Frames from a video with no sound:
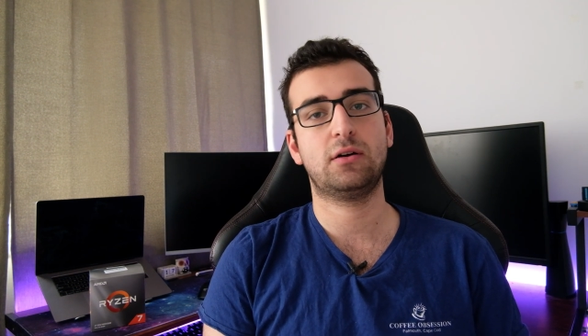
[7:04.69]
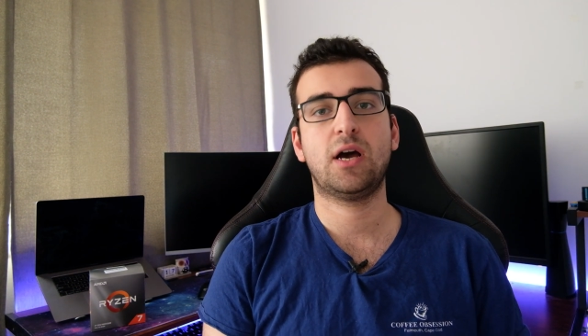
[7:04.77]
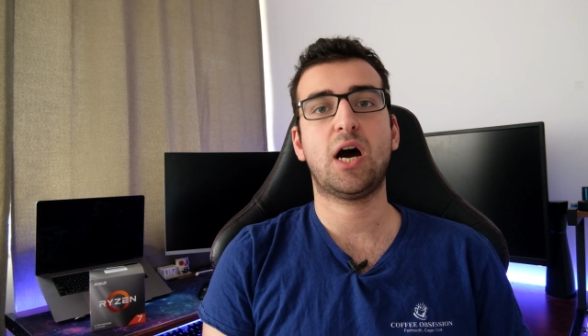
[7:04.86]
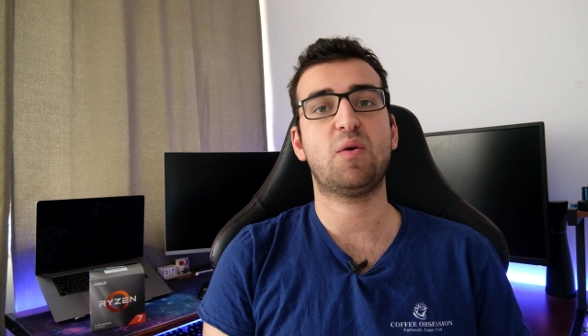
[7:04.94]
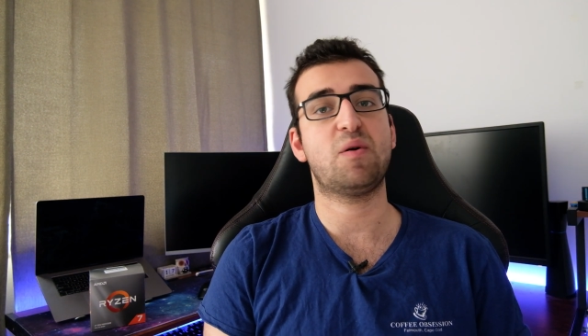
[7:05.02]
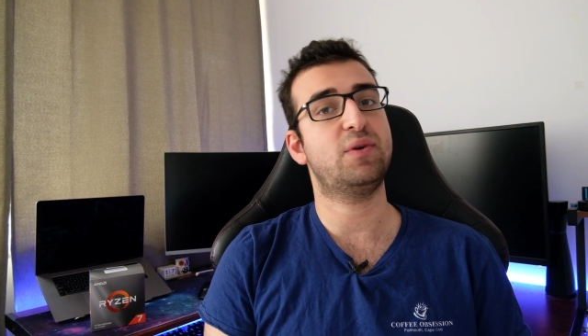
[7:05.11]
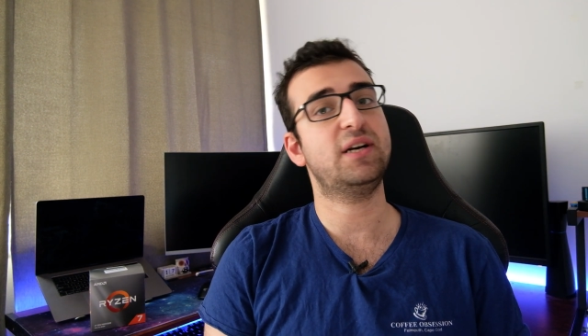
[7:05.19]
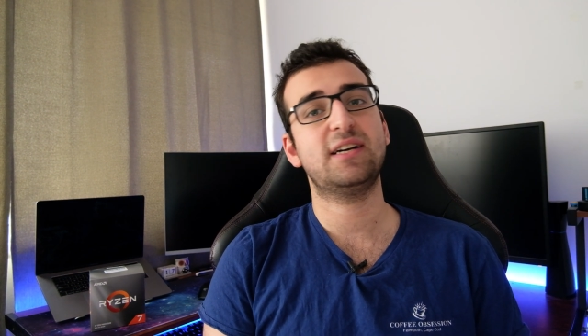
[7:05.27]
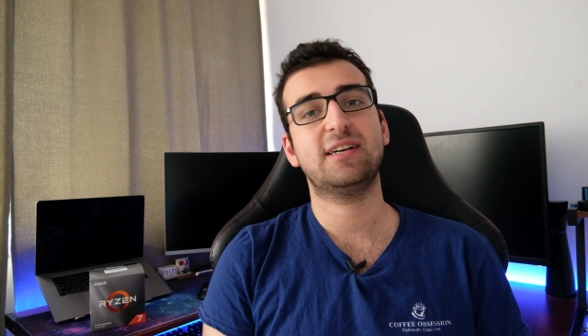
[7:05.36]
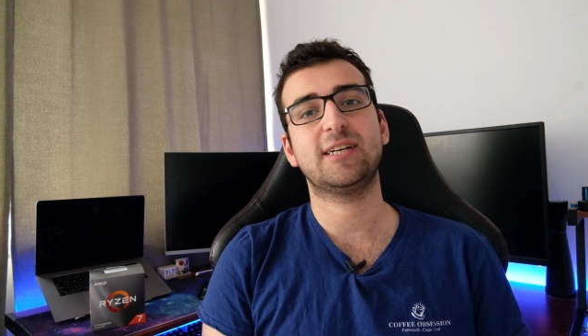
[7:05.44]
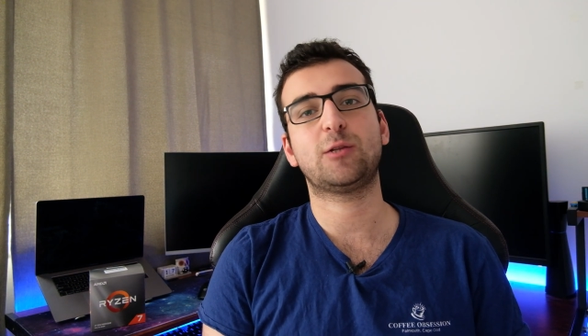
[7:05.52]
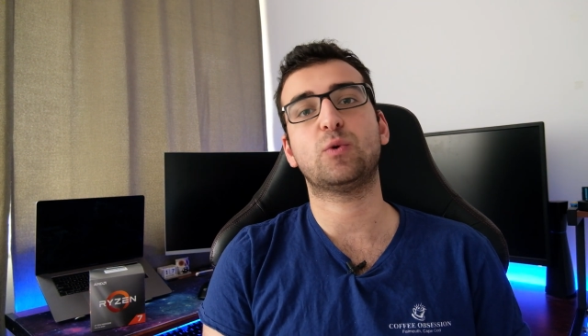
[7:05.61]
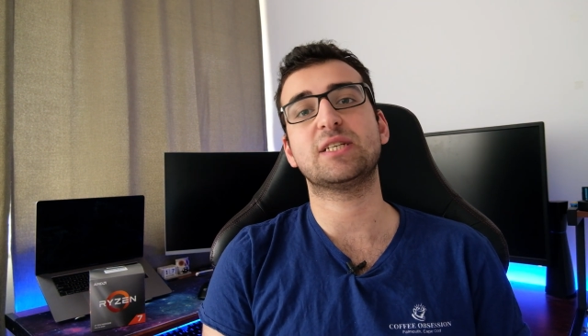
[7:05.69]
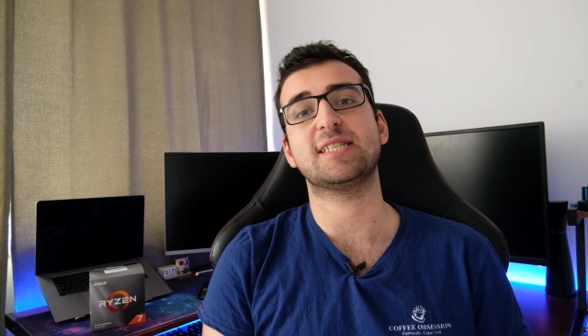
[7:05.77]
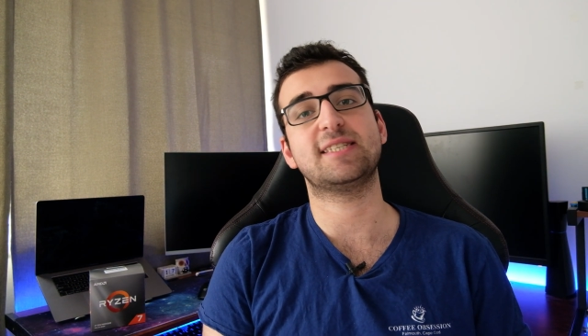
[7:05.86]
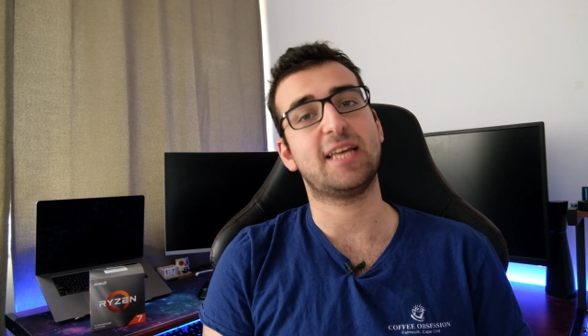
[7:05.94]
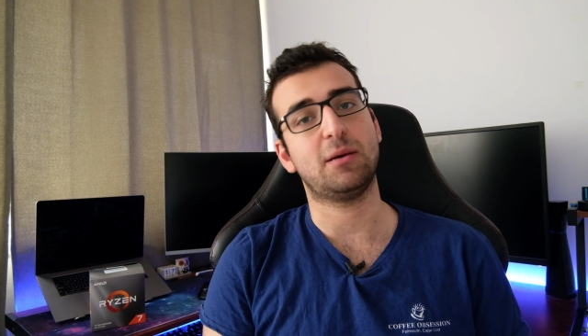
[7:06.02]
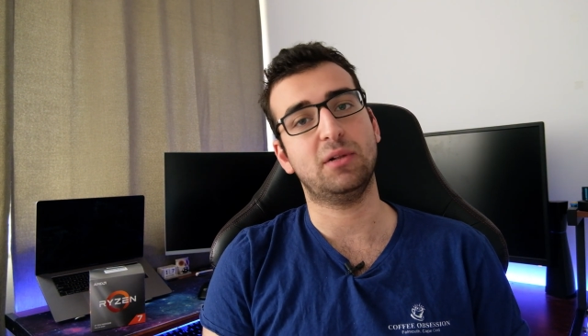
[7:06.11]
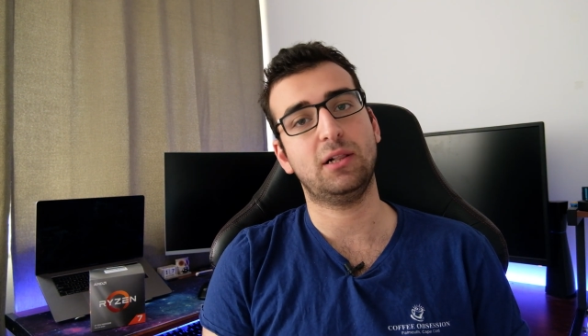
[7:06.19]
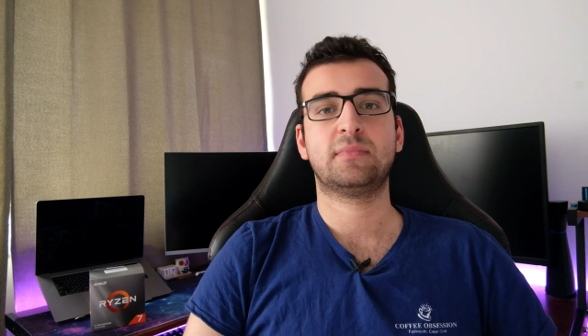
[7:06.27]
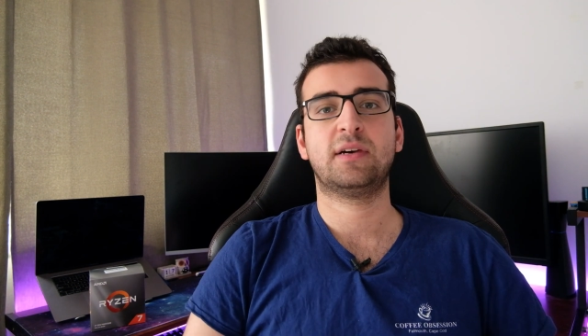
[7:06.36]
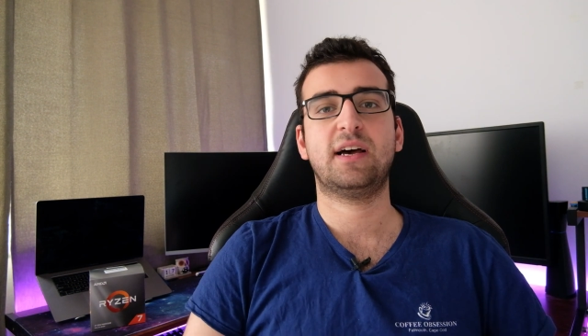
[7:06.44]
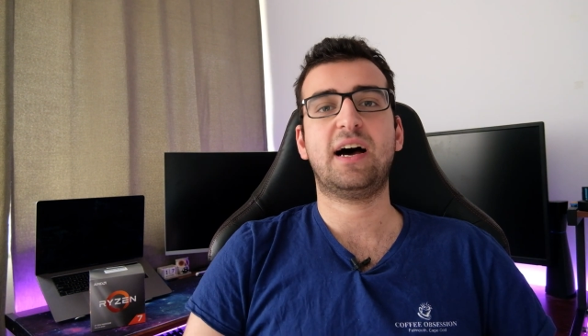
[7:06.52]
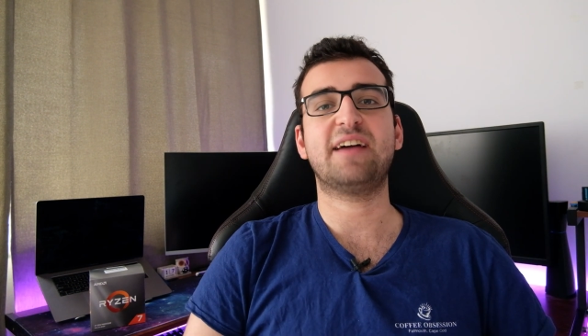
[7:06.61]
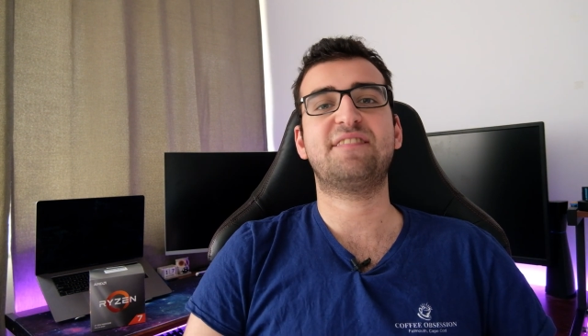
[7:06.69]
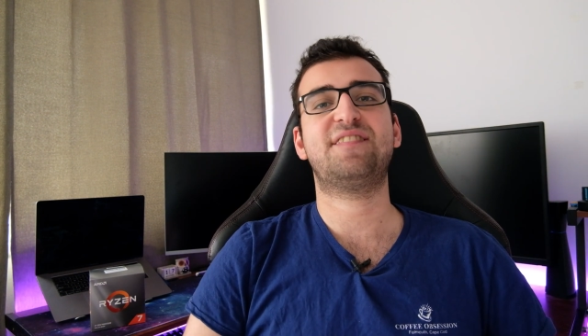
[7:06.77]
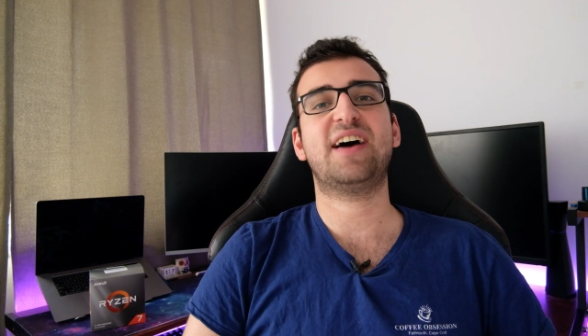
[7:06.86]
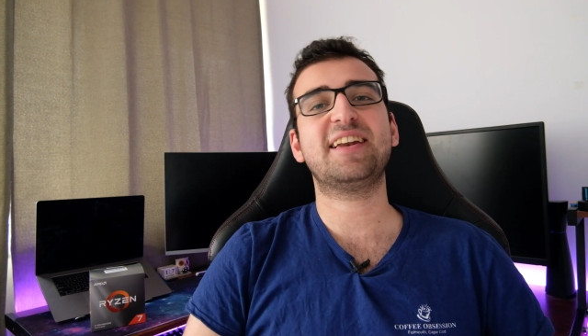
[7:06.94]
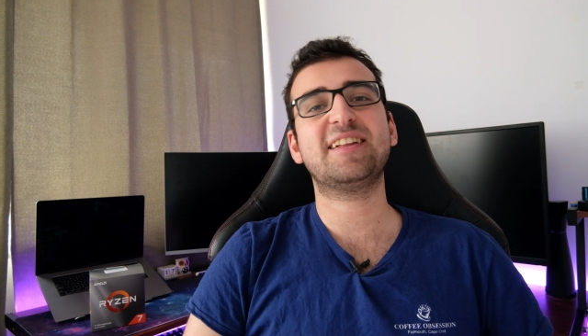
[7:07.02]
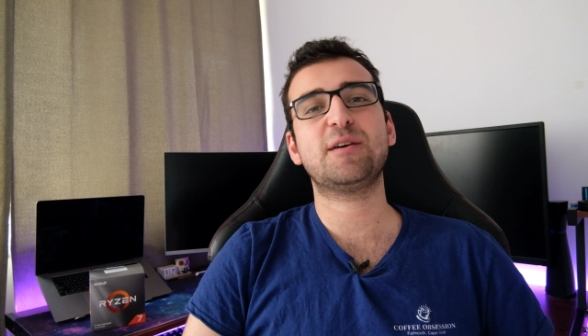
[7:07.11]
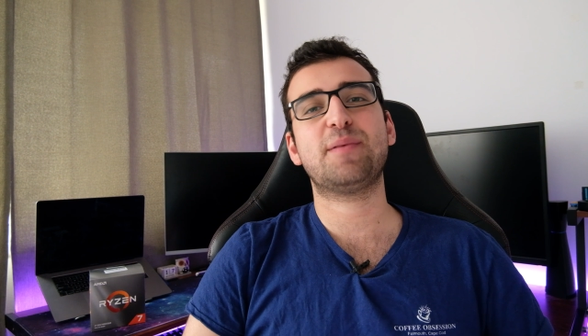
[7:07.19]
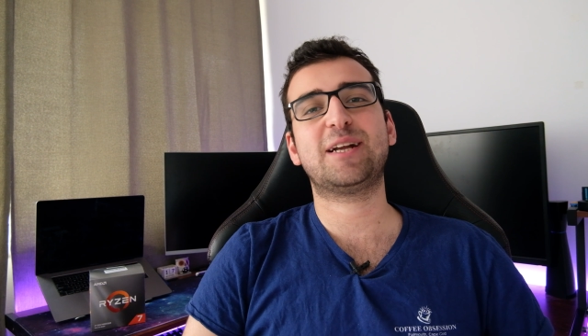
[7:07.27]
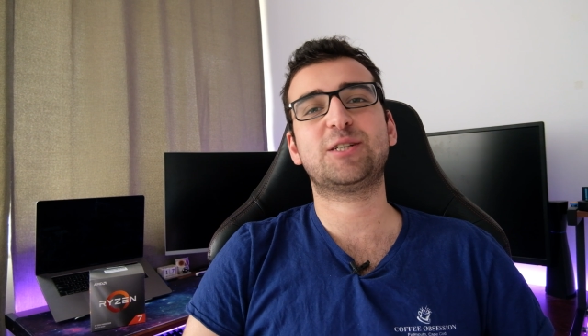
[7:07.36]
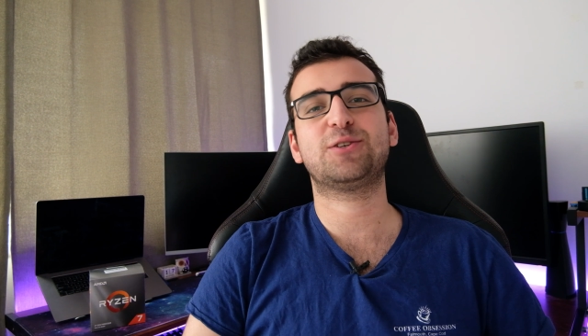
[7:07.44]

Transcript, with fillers: However, it wasn't stable. I finally managed